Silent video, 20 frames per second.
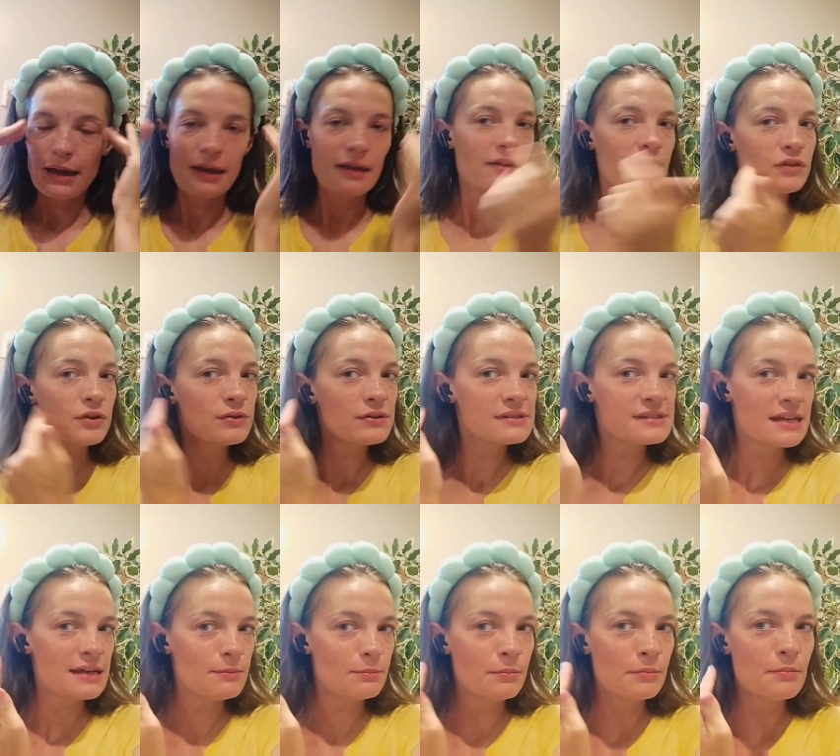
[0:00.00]
if you
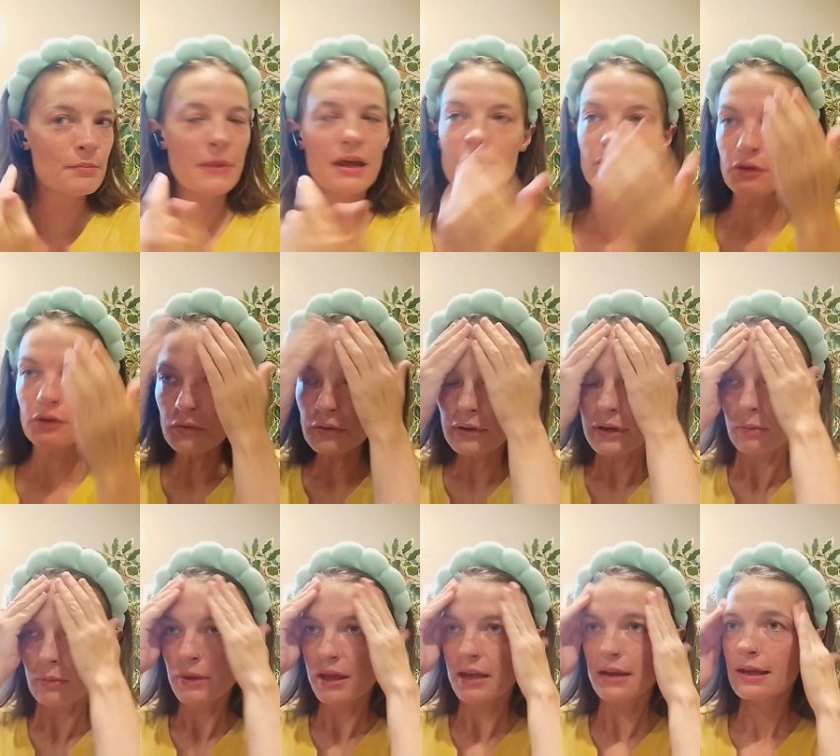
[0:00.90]
see my little
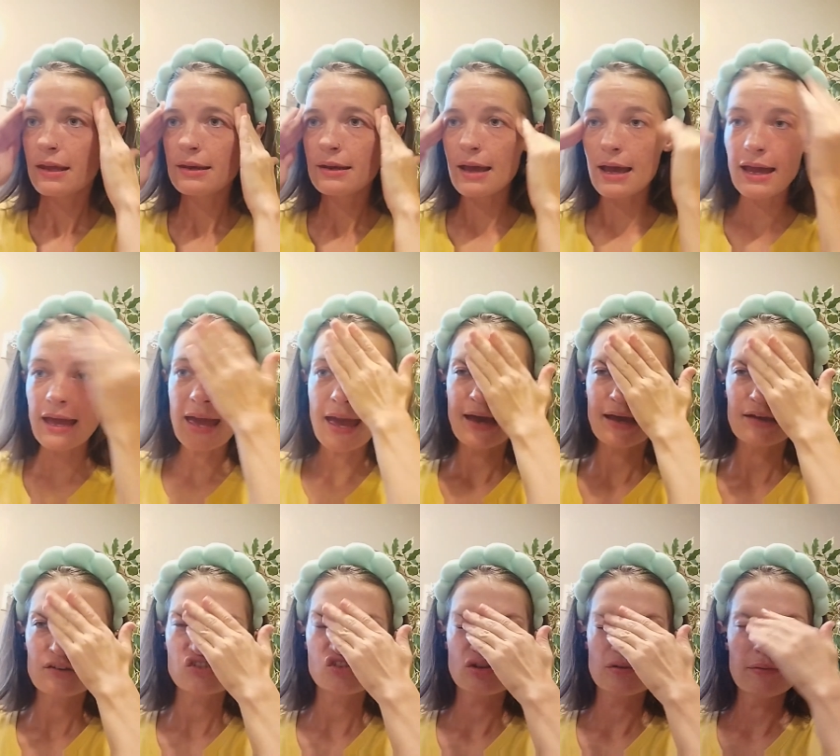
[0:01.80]
earbud in, I
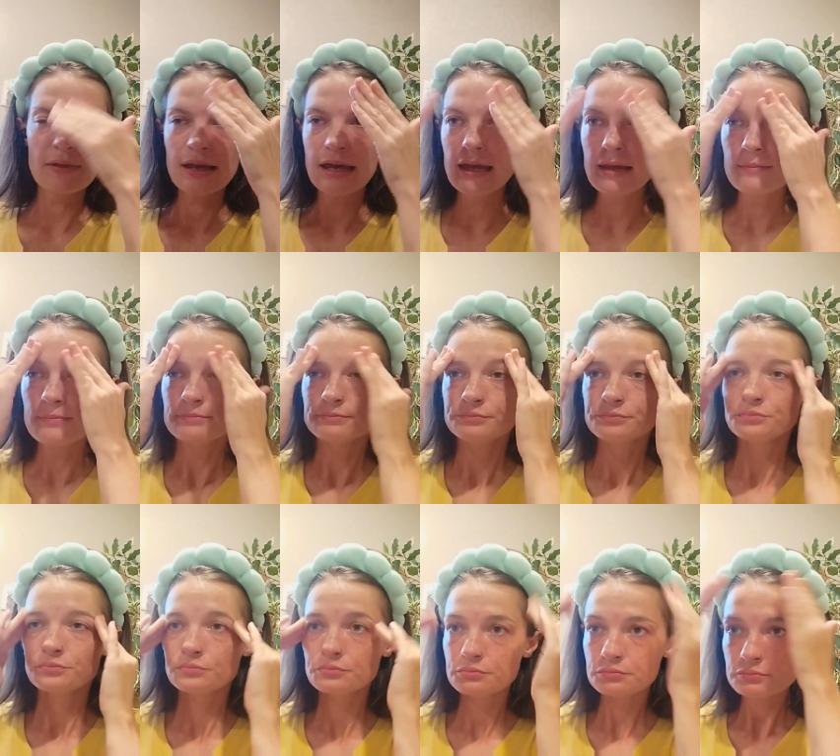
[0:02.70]
actually,
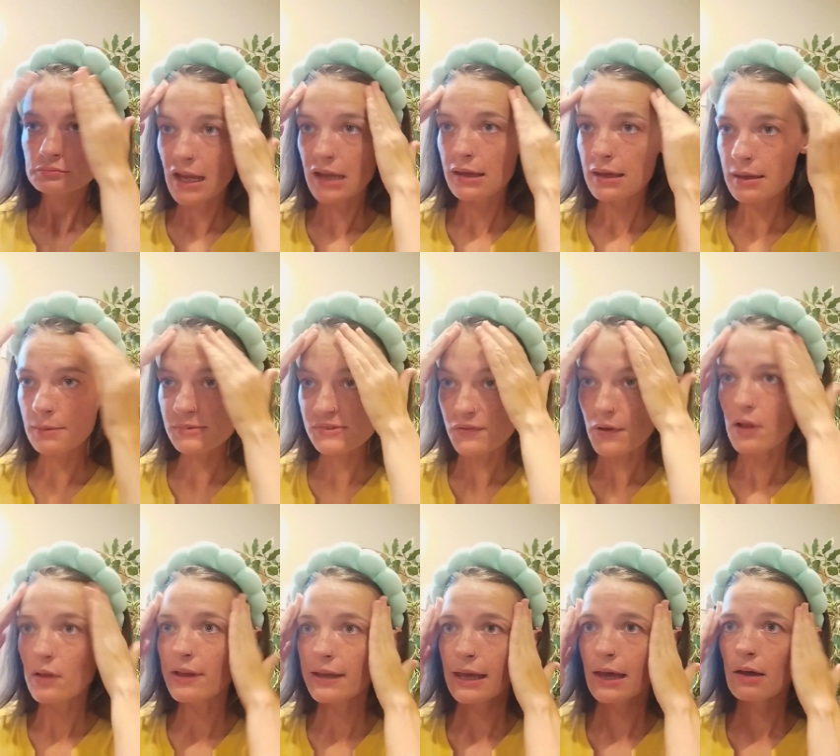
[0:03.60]
it keeps
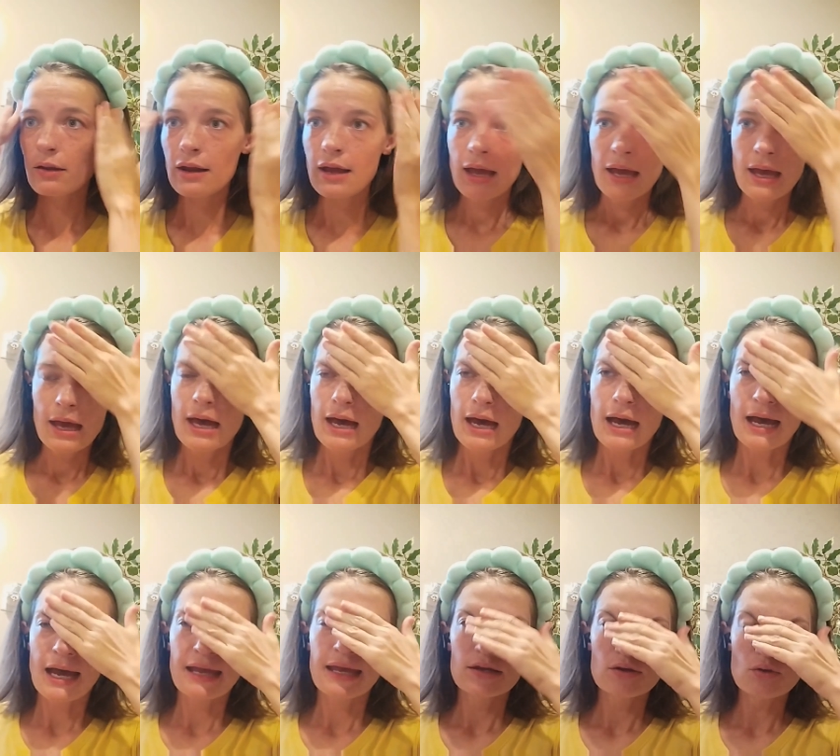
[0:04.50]
falling out.
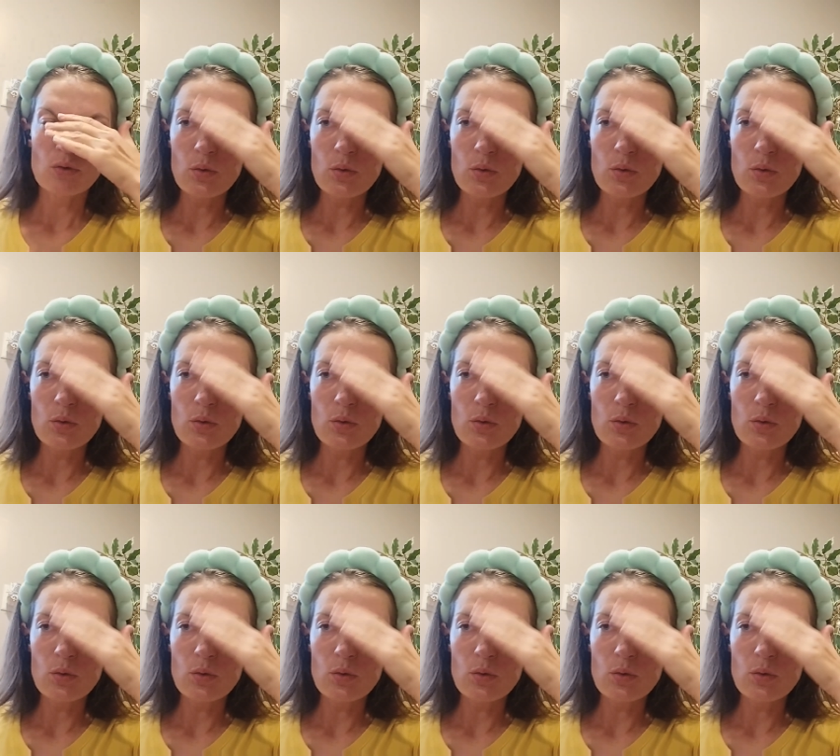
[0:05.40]
I had